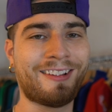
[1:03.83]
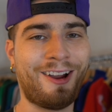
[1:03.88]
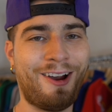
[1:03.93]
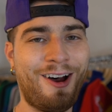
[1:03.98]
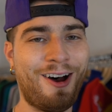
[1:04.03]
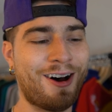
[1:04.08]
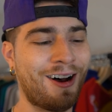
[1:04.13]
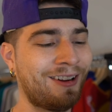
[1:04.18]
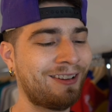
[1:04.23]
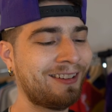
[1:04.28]

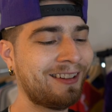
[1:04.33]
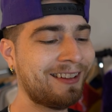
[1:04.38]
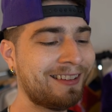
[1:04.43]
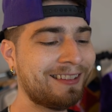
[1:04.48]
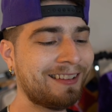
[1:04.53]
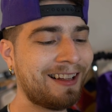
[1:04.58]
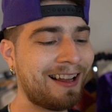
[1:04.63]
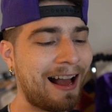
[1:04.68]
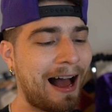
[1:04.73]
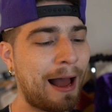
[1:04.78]
Oh,
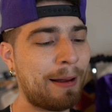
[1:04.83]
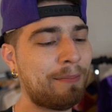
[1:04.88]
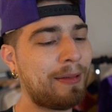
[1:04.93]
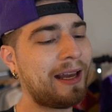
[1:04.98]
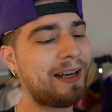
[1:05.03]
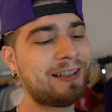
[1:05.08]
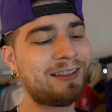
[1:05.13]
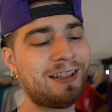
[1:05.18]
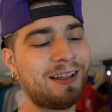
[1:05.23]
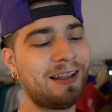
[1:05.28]
I
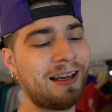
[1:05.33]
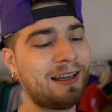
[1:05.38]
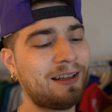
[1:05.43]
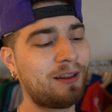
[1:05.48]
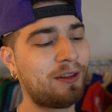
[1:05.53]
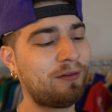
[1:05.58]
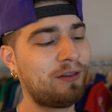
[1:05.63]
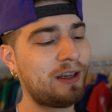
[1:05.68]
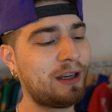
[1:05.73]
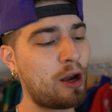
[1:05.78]
made it to the end
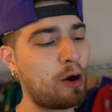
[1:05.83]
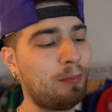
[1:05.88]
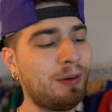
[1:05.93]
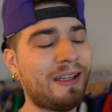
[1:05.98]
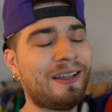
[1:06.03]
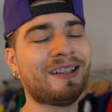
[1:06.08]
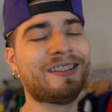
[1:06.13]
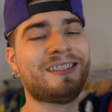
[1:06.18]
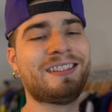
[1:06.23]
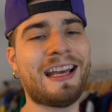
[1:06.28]
of the video
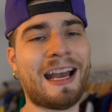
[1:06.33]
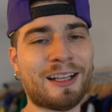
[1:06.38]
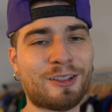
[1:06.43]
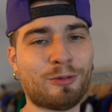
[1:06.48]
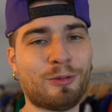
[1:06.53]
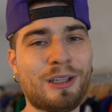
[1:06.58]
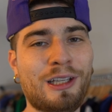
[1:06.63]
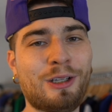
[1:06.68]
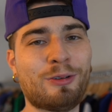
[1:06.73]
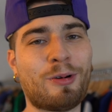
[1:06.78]
because
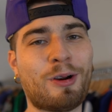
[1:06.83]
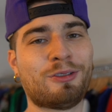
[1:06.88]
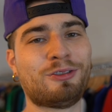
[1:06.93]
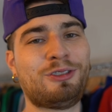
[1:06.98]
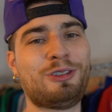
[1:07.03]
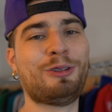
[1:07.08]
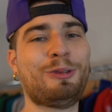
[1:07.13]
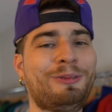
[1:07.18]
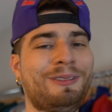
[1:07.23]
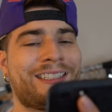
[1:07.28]
that's what
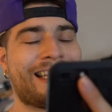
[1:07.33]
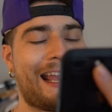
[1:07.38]
heroes do.